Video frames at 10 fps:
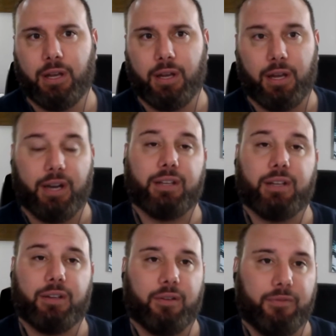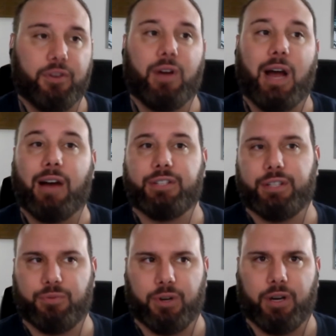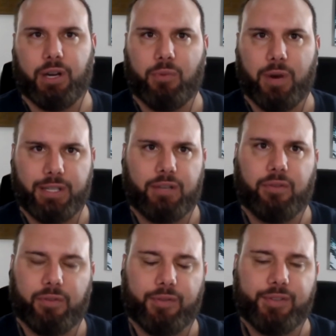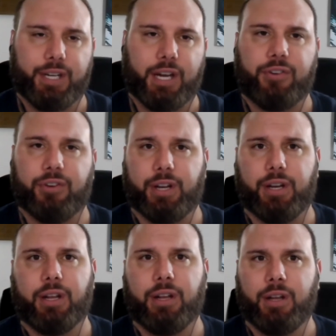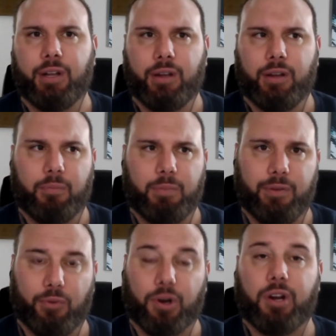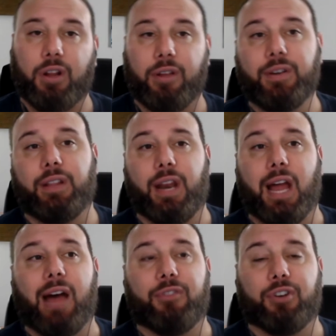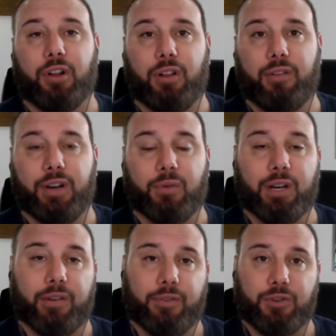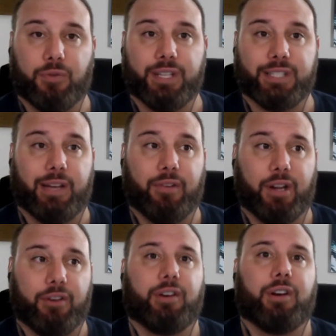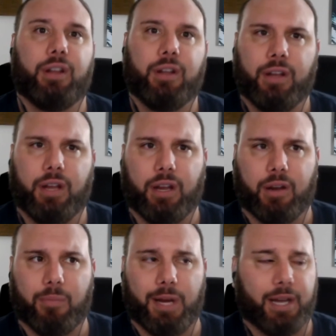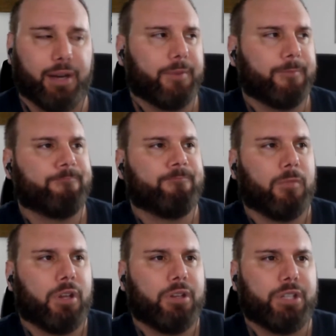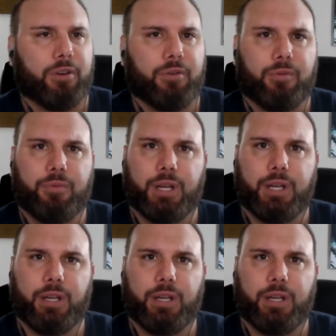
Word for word: an, a few houses where it rented for 1500 before co-living and then after co-living it rented for 2700 and combined. So we, you